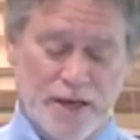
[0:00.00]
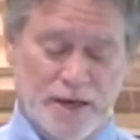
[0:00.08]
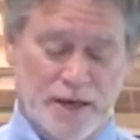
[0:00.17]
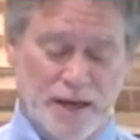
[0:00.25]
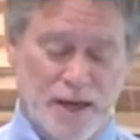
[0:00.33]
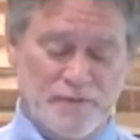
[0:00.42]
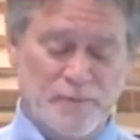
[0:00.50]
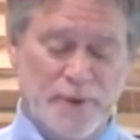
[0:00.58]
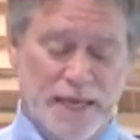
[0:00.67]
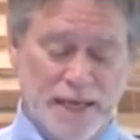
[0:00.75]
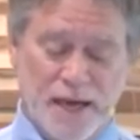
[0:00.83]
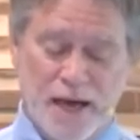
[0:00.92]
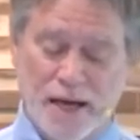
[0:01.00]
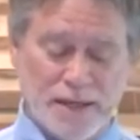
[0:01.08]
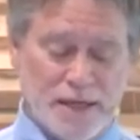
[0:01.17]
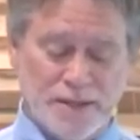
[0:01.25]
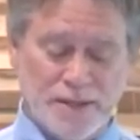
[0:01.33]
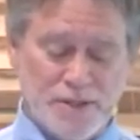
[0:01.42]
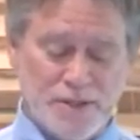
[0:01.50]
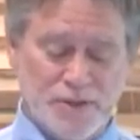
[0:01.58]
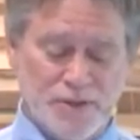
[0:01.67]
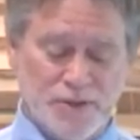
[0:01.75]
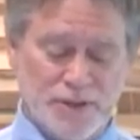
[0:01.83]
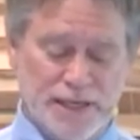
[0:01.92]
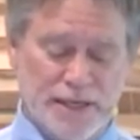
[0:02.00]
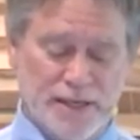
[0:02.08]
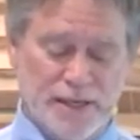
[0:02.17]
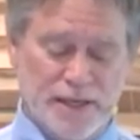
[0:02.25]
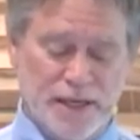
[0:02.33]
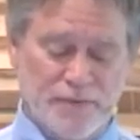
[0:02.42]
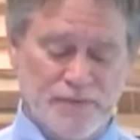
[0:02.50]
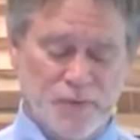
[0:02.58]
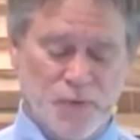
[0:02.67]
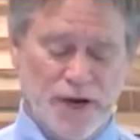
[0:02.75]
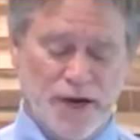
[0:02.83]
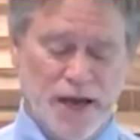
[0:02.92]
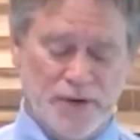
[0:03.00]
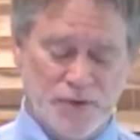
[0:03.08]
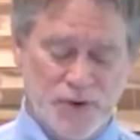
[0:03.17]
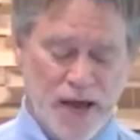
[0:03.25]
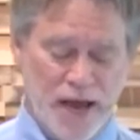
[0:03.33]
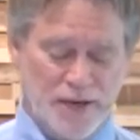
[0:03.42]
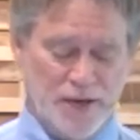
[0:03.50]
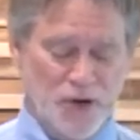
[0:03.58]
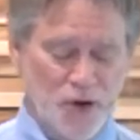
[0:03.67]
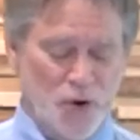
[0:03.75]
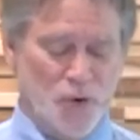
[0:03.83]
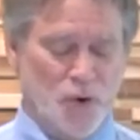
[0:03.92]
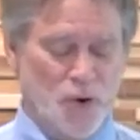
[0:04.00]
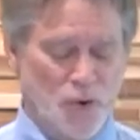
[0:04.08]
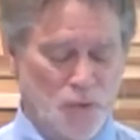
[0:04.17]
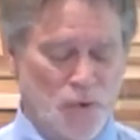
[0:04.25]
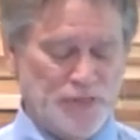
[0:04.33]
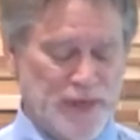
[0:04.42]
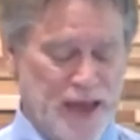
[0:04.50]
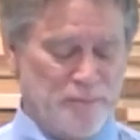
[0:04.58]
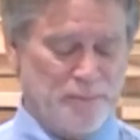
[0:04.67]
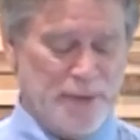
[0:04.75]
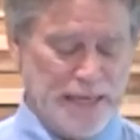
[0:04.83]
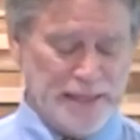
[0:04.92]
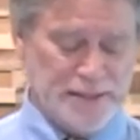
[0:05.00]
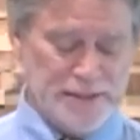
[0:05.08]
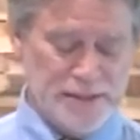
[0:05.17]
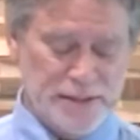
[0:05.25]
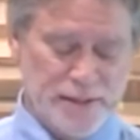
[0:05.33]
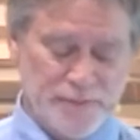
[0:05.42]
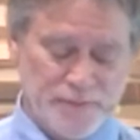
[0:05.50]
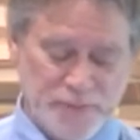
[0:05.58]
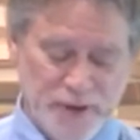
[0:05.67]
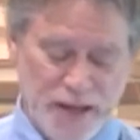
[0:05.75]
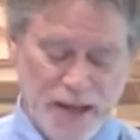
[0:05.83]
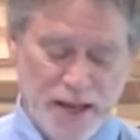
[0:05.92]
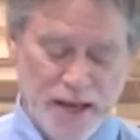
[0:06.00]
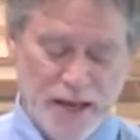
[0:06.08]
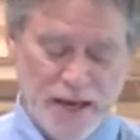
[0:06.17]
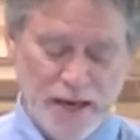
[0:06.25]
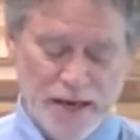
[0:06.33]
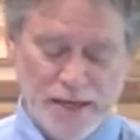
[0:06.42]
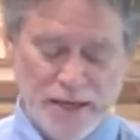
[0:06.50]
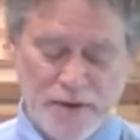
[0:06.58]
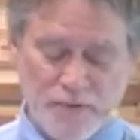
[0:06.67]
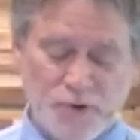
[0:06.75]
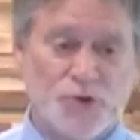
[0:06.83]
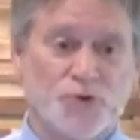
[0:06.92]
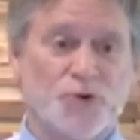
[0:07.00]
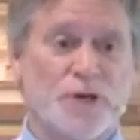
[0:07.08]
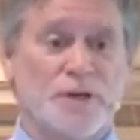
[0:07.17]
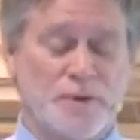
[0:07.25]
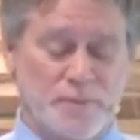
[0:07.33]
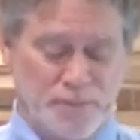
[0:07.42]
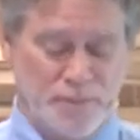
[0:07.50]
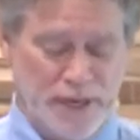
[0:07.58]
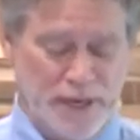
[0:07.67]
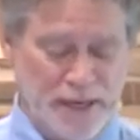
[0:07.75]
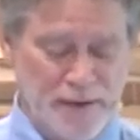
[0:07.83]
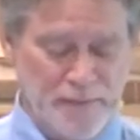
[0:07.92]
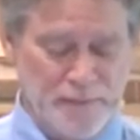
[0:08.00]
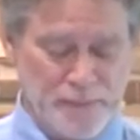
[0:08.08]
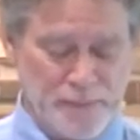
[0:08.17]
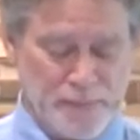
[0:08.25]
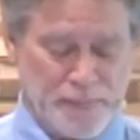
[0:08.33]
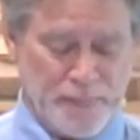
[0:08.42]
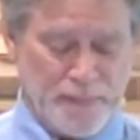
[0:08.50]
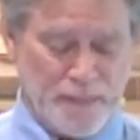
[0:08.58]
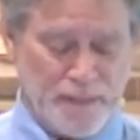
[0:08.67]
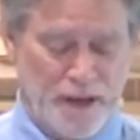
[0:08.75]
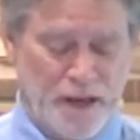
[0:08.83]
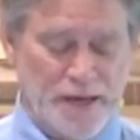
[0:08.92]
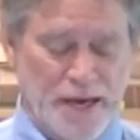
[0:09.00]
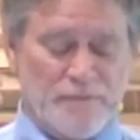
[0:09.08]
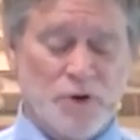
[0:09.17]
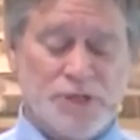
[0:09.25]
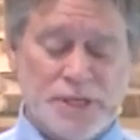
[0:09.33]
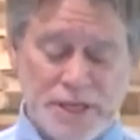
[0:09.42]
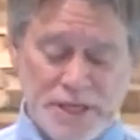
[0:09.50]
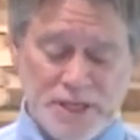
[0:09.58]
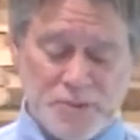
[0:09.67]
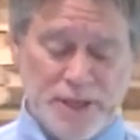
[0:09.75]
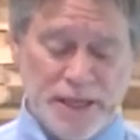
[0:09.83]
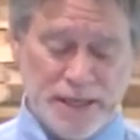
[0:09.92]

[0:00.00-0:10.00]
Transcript: Love me unconditional, even when I do not know what that means. Never treat me, never teach me a